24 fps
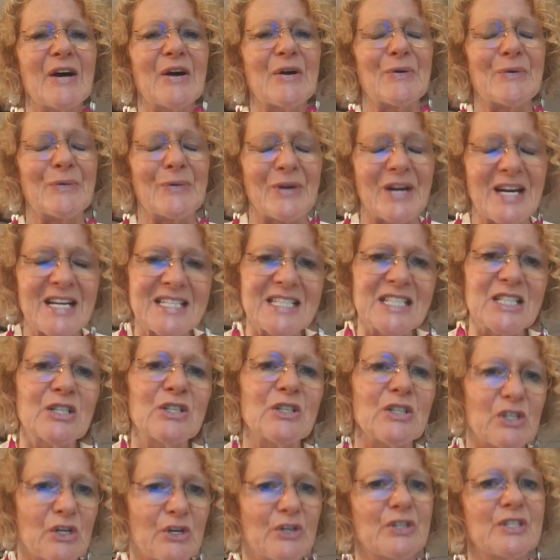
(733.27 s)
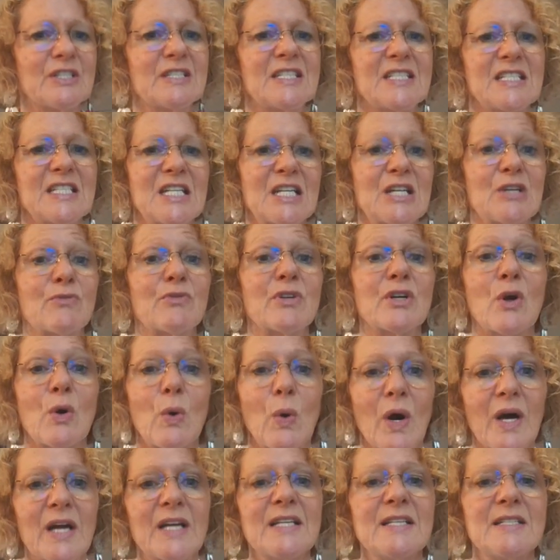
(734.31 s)
Radical honesty
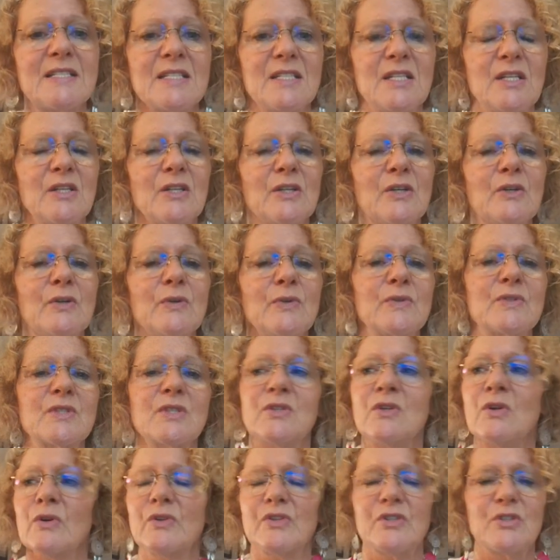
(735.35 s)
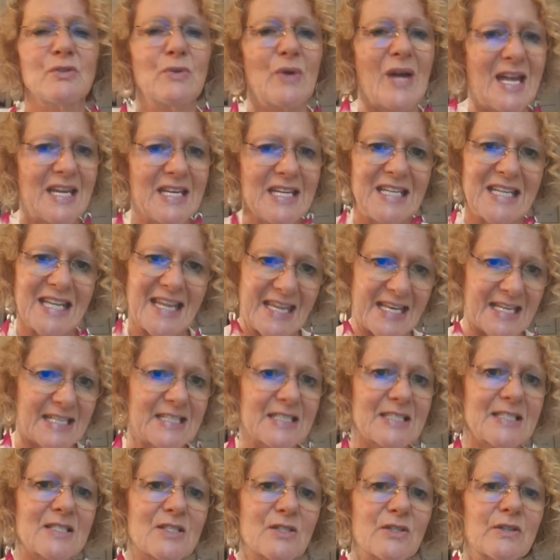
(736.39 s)
requires you to not do any of that
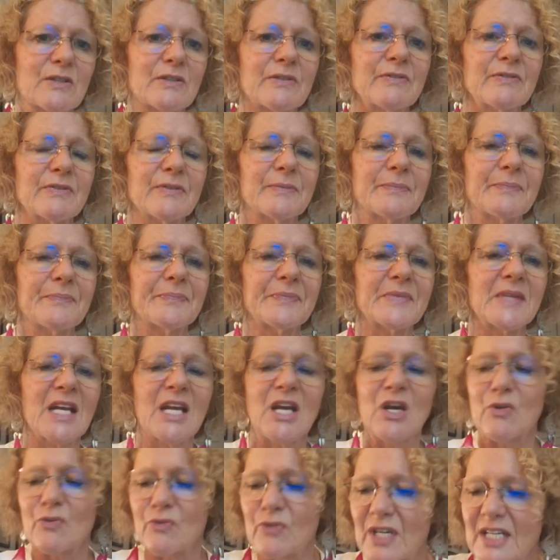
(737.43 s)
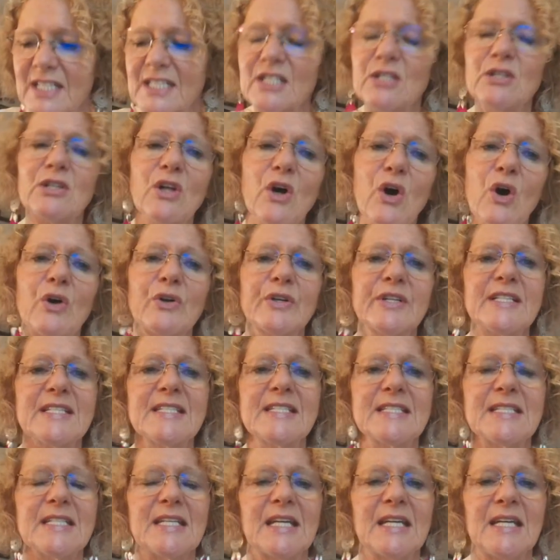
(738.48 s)
stuff. Radical
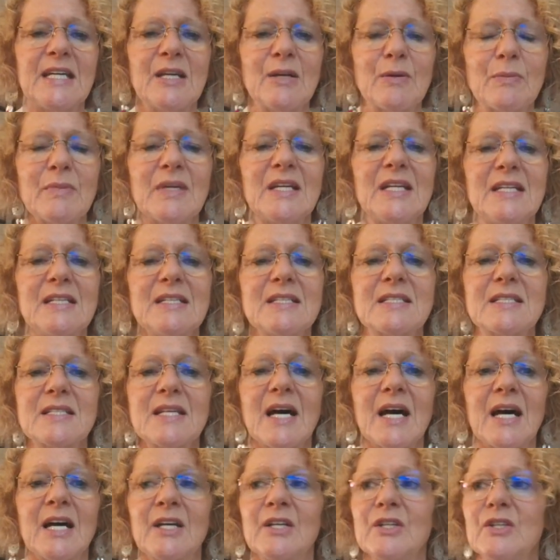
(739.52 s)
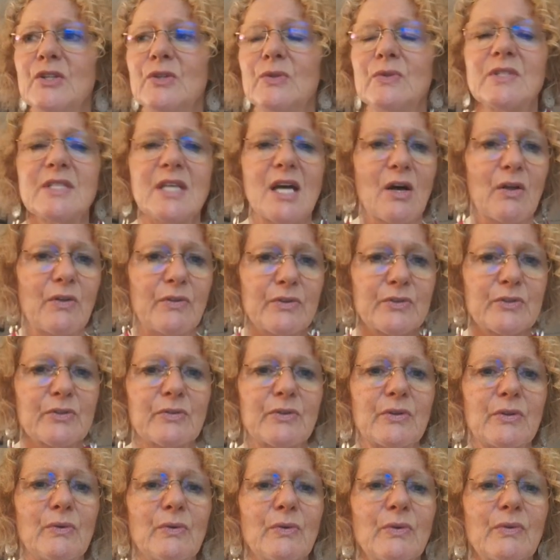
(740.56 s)
honesty means that you tell the
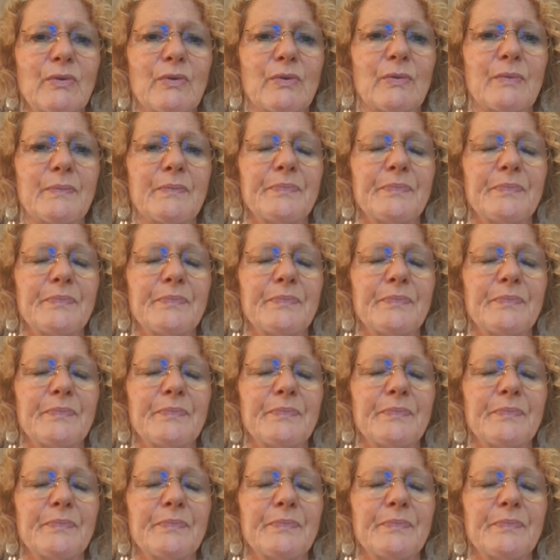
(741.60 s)
truth,